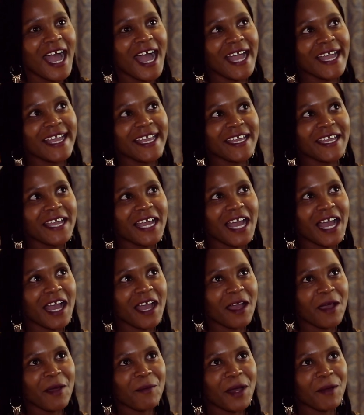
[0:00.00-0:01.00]

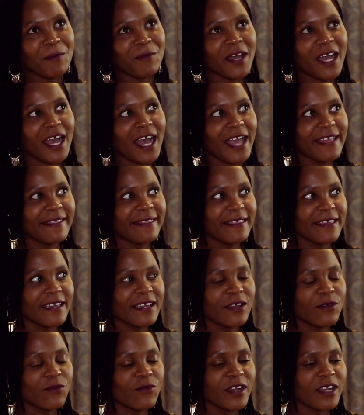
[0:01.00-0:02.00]
I
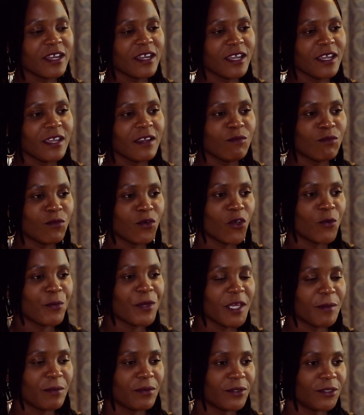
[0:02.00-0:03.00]
think we need more
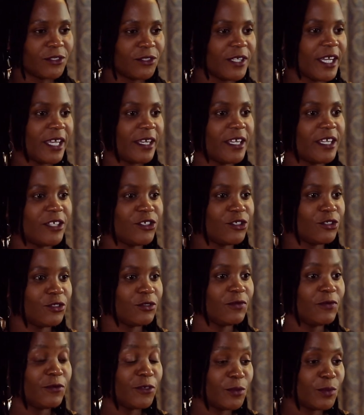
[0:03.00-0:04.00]
people to get
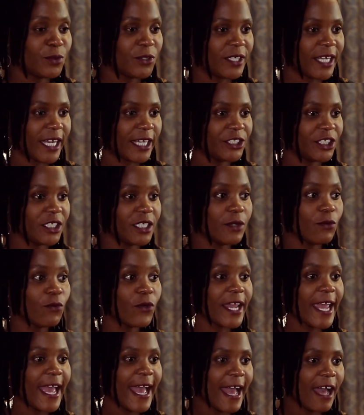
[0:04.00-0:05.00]
into food production.
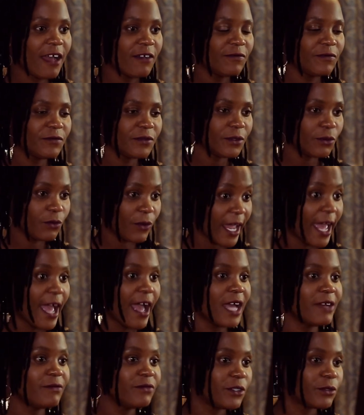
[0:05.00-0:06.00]
Right. We
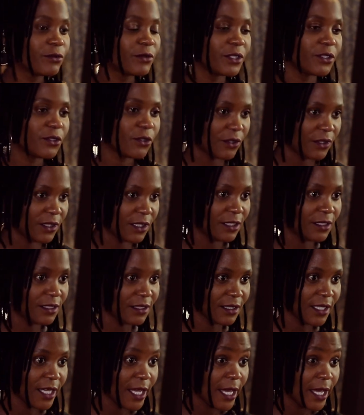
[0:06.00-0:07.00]
have the
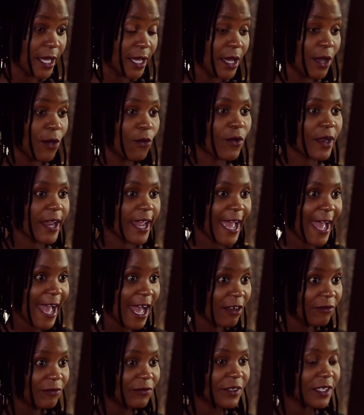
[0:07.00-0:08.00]
resources. We
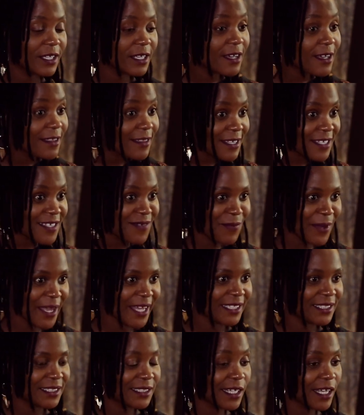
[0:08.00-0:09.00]
have the
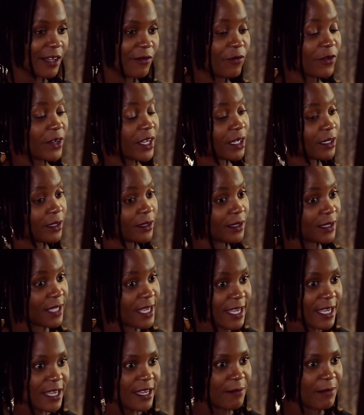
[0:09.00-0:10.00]
space. If we're
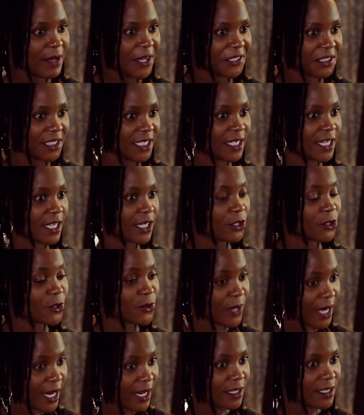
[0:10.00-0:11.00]
thinking about it in a
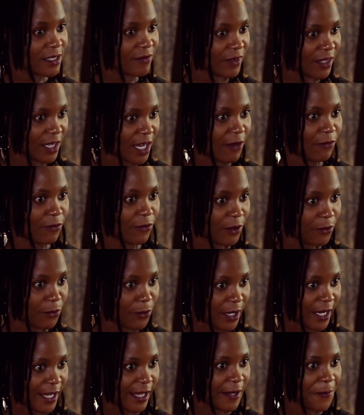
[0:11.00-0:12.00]
creative enough a
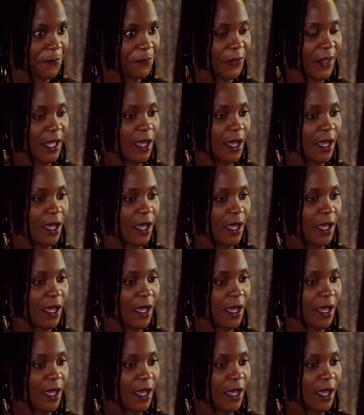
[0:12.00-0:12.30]
way,